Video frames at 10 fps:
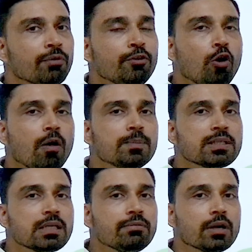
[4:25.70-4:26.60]
we
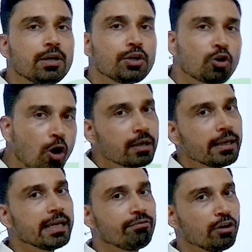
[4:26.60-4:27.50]
observe a
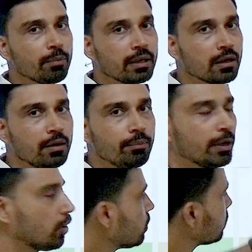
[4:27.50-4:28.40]
drought-like phenomena,
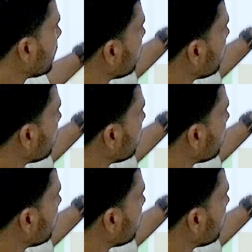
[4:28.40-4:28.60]
because